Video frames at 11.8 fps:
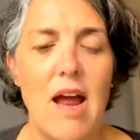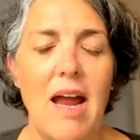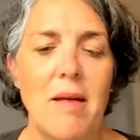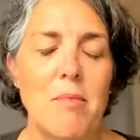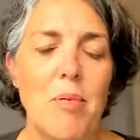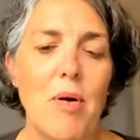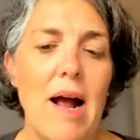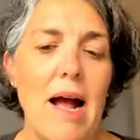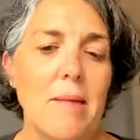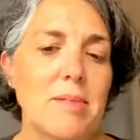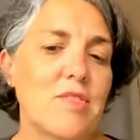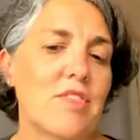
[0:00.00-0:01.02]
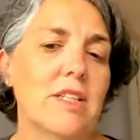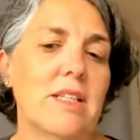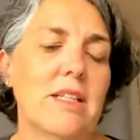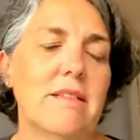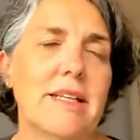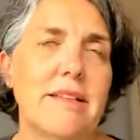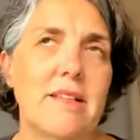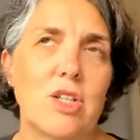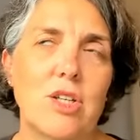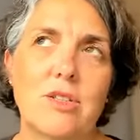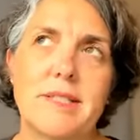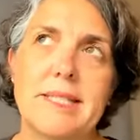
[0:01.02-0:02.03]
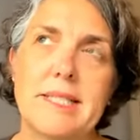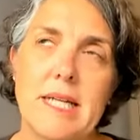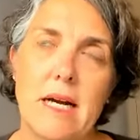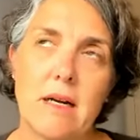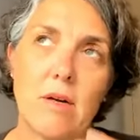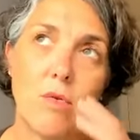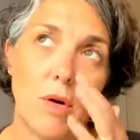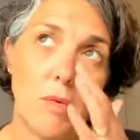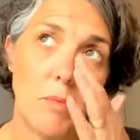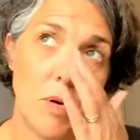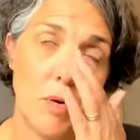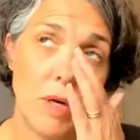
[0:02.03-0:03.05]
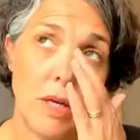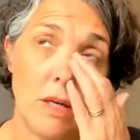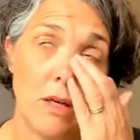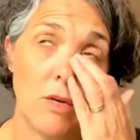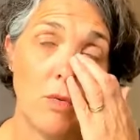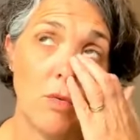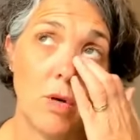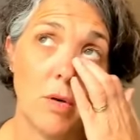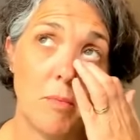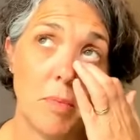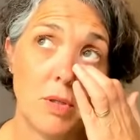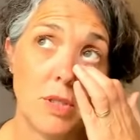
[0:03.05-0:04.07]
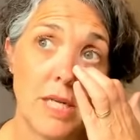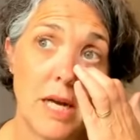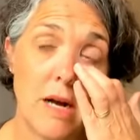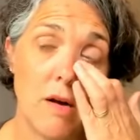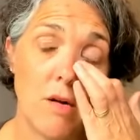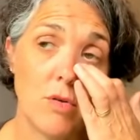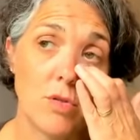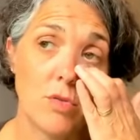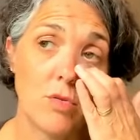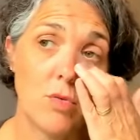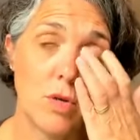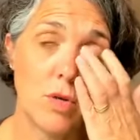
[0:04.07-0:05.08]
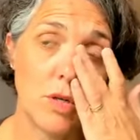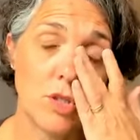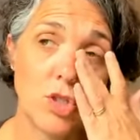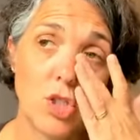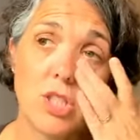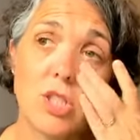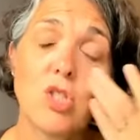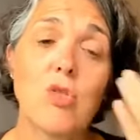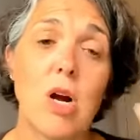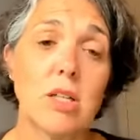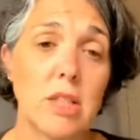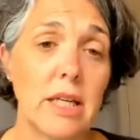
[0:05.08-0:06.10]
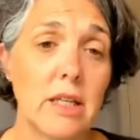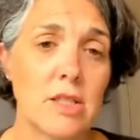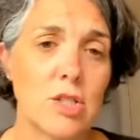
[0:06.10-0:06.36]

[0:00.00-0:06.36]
and perhaps feeling that they're stuck or broken or burnt out or just struggling.